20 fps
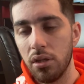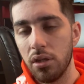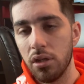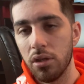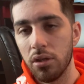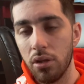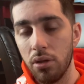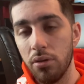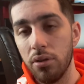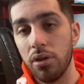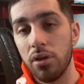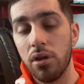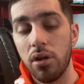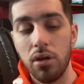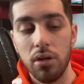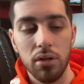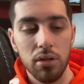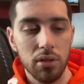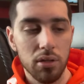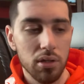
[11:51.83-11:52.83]
clothing
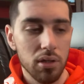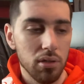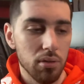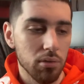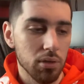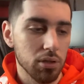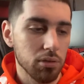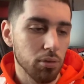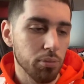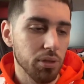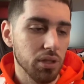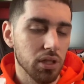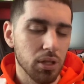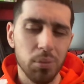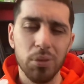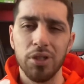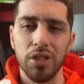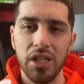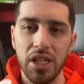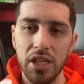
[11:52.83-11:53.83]
haul, which would be
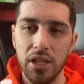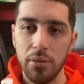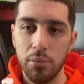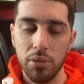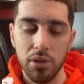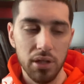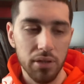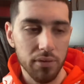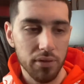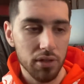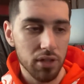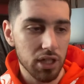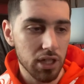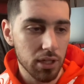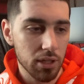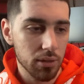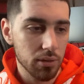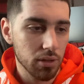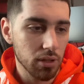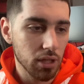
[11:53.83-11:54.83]
number eight, believe it or not.